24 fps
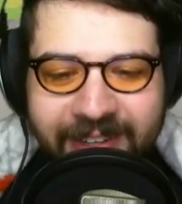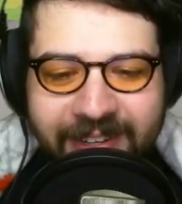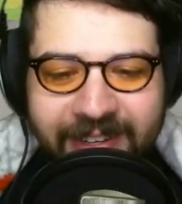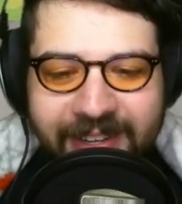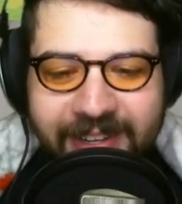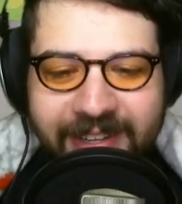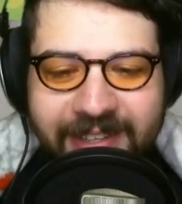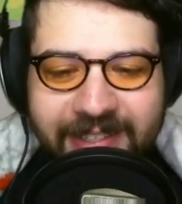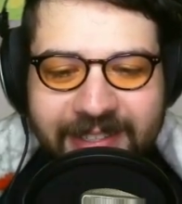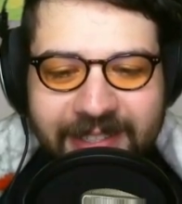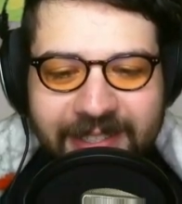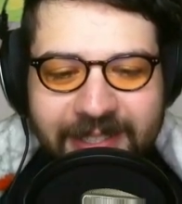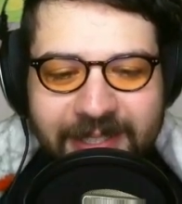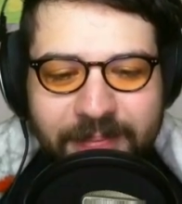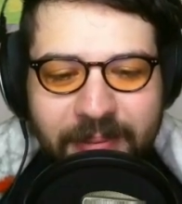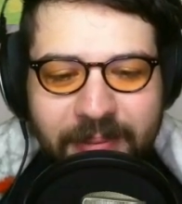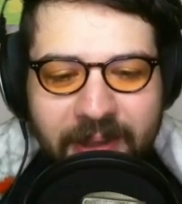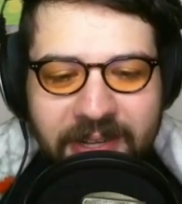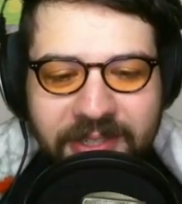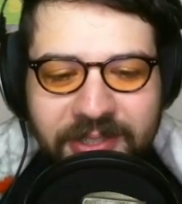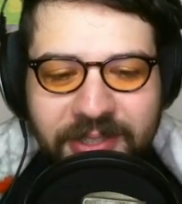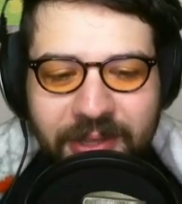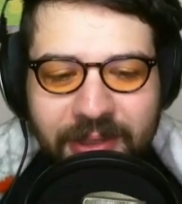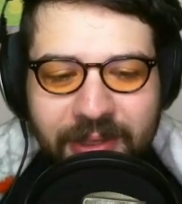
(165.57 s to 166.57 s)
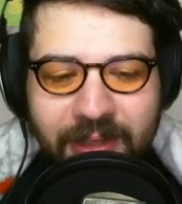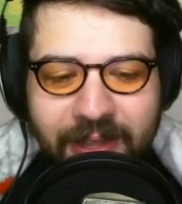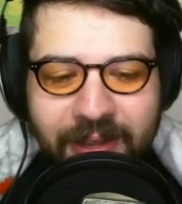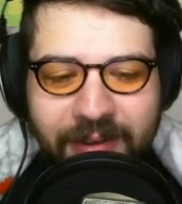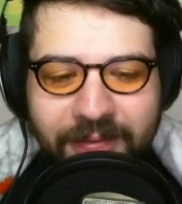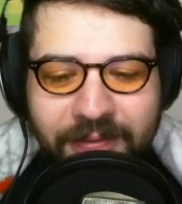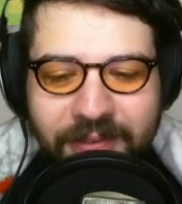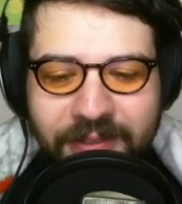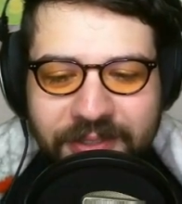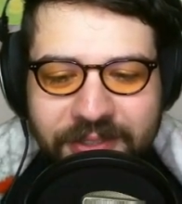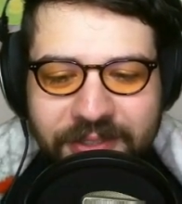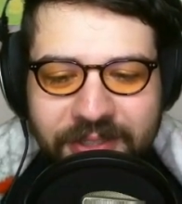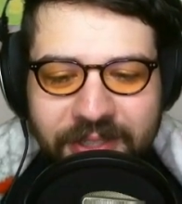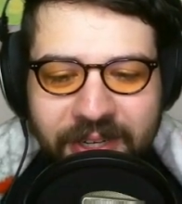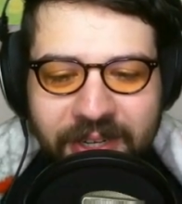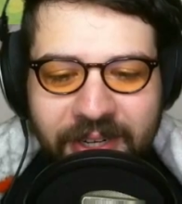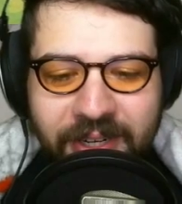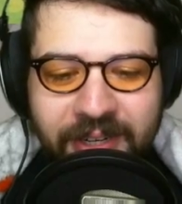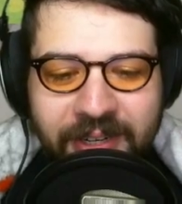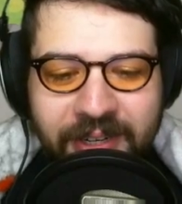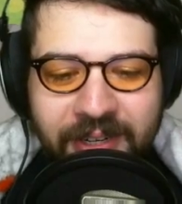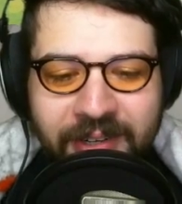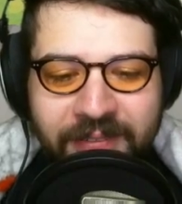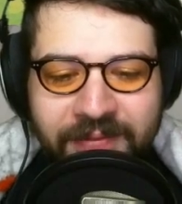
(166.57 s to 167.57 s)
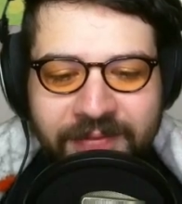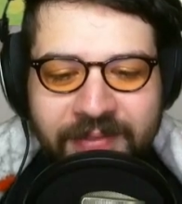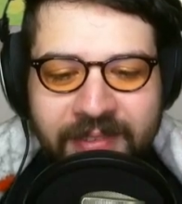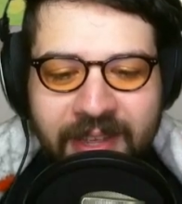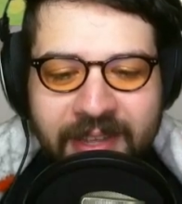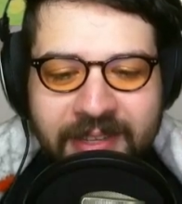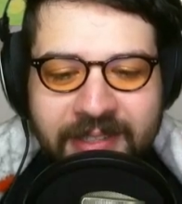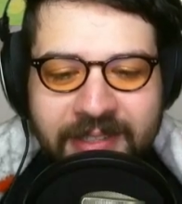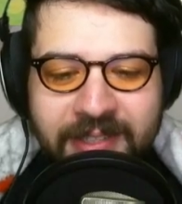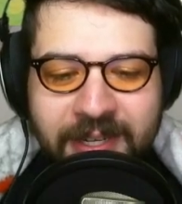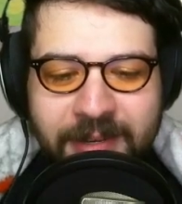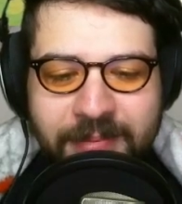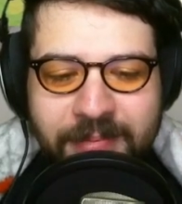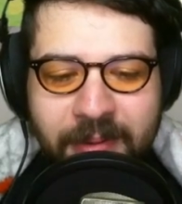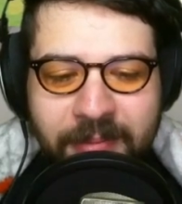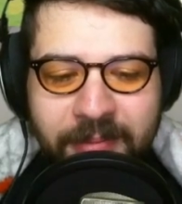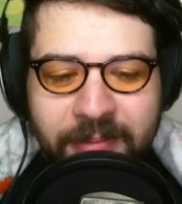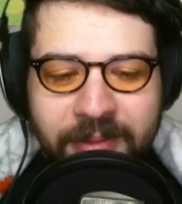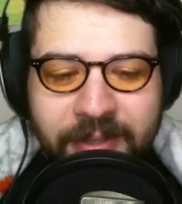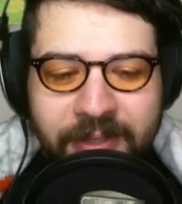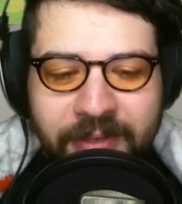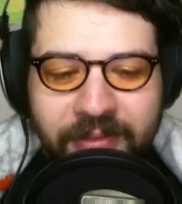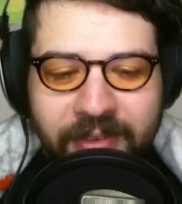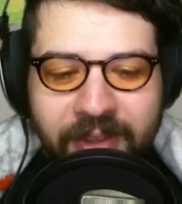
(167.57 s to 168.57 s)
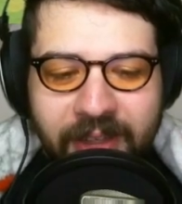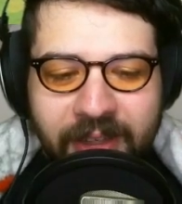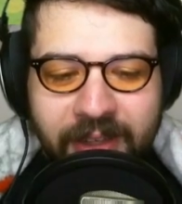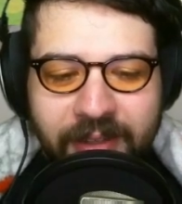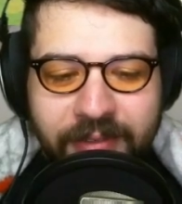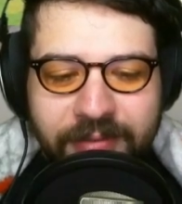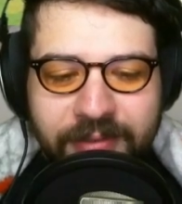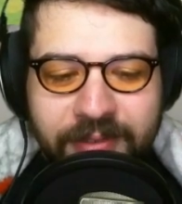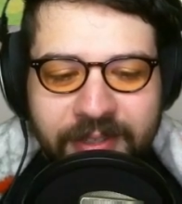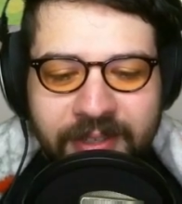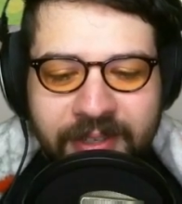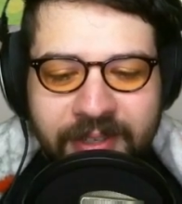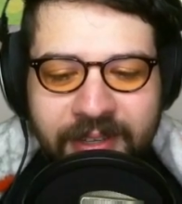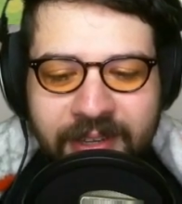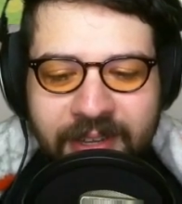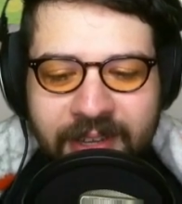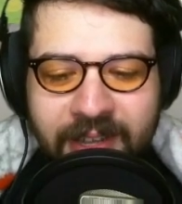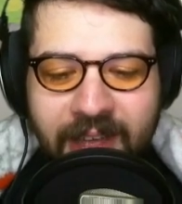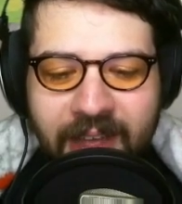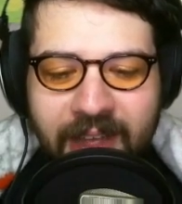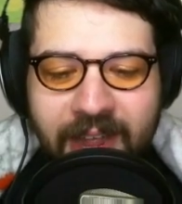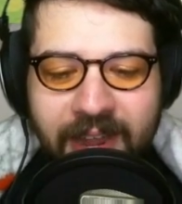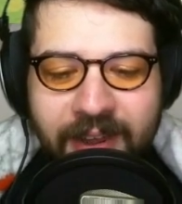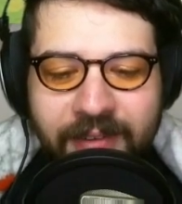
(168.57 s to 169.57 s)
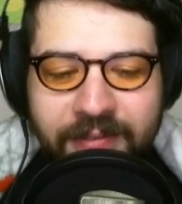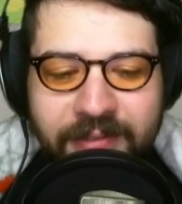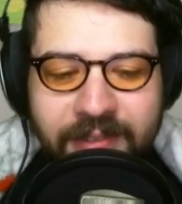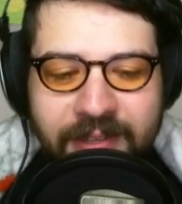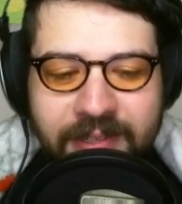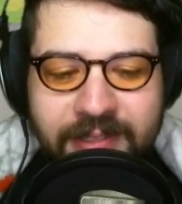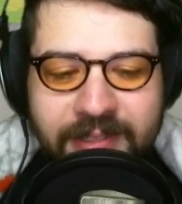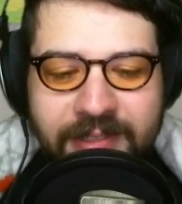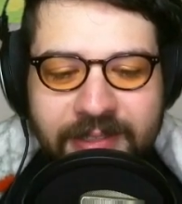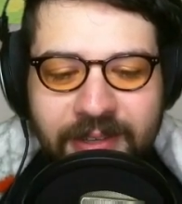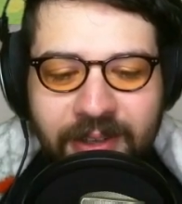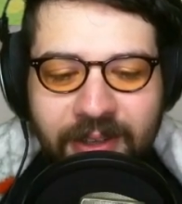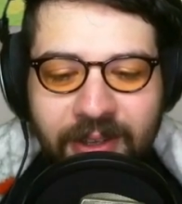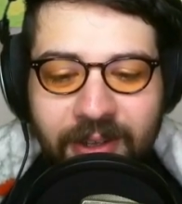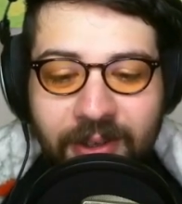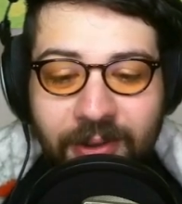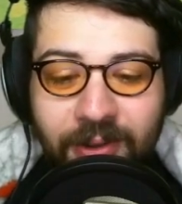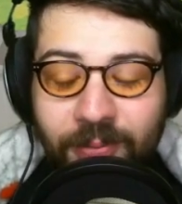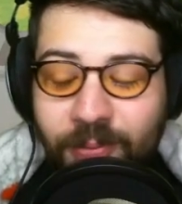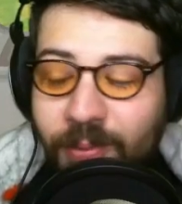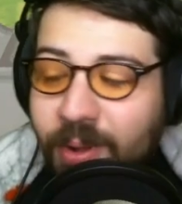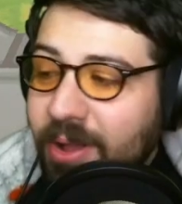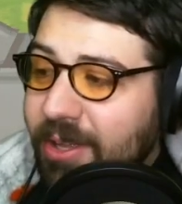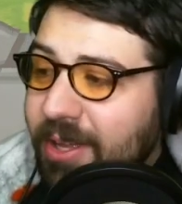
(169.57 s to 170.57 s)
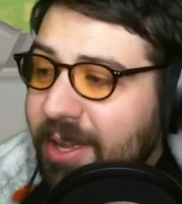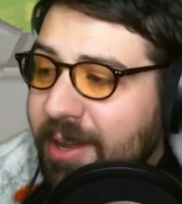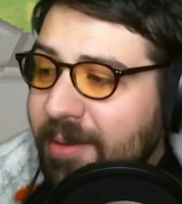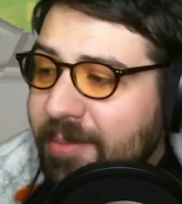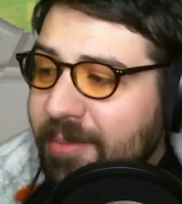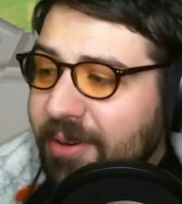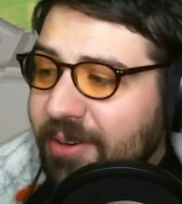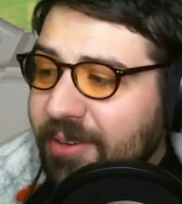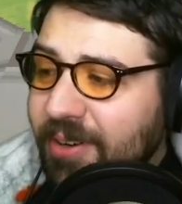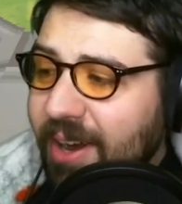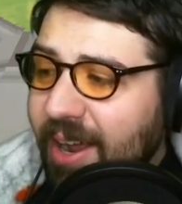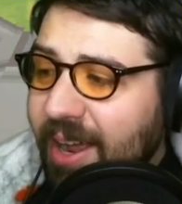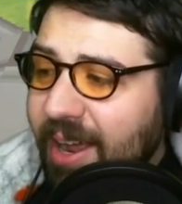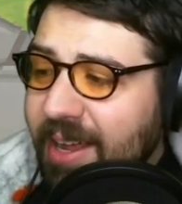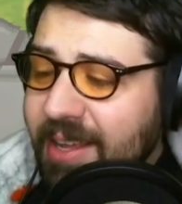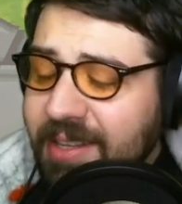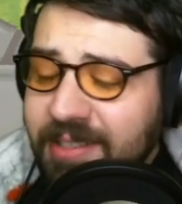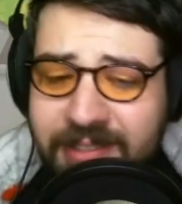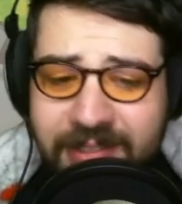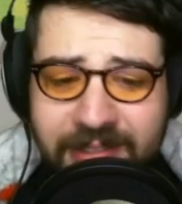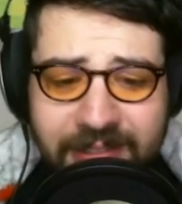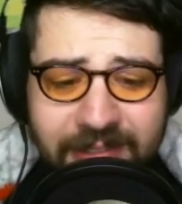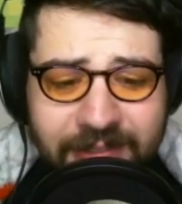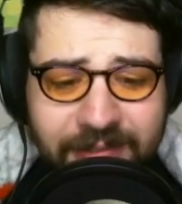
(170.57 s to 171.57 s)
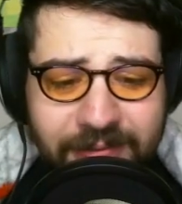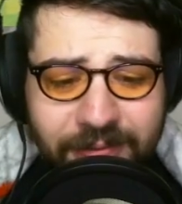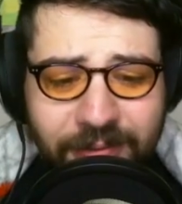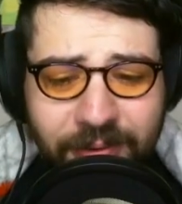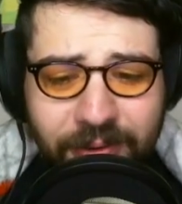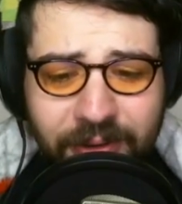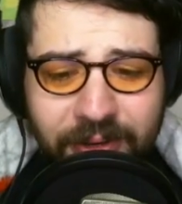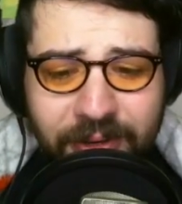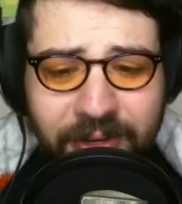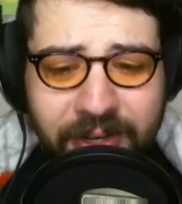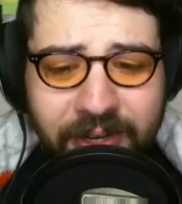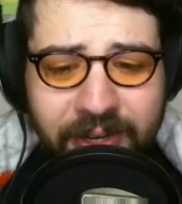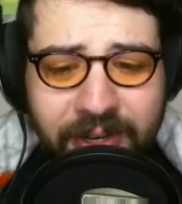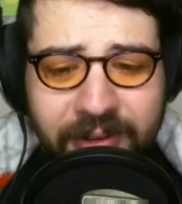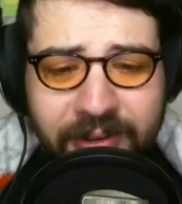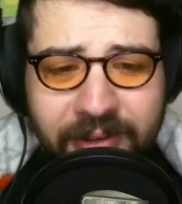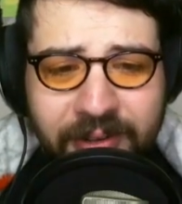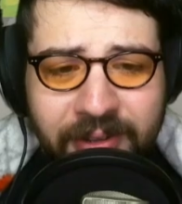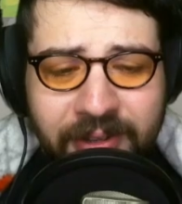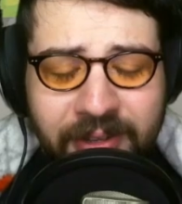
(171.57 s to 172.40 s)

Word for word: It's a special thing for sure. As a commemorative gift, I have this song, Welcome Horizons, for you.